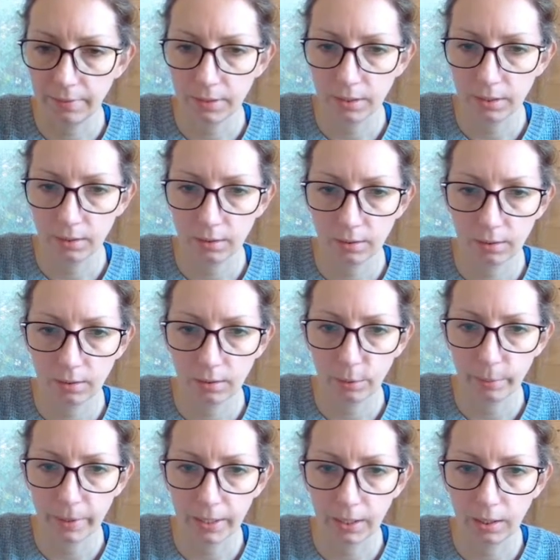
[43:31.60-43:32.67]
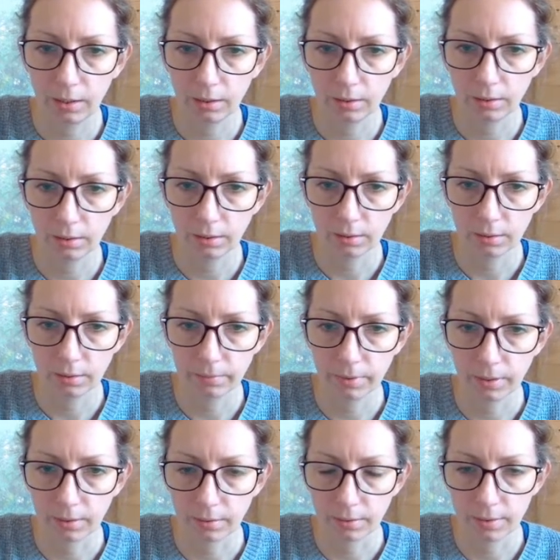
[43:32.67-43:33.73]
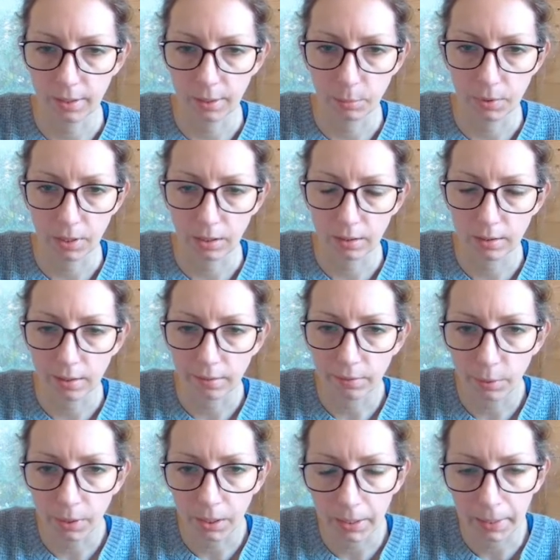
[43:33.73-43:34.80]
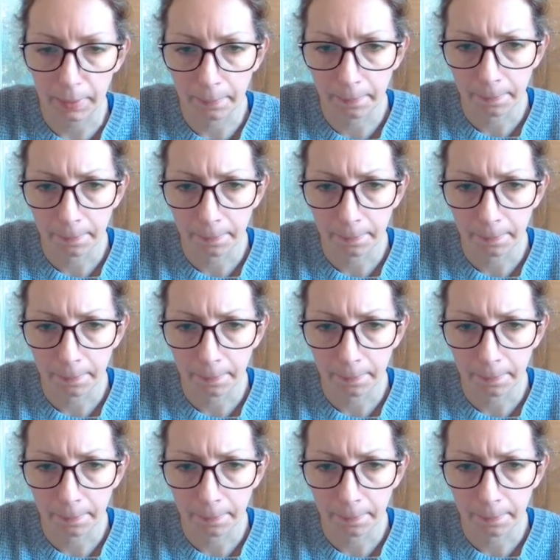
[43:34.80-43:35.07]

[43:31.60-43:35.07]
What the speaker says: it, go back here, and hopefully it'll just update itself quickly.